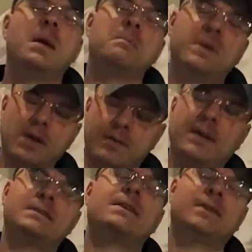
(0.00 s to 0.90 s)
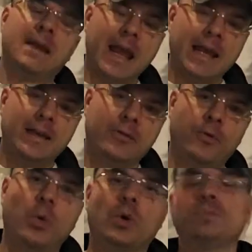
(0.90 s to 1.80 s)
Beer Advocate's giving it an
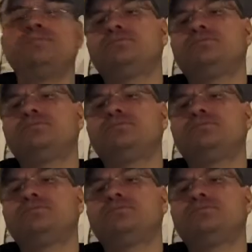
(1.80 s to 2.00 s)
84,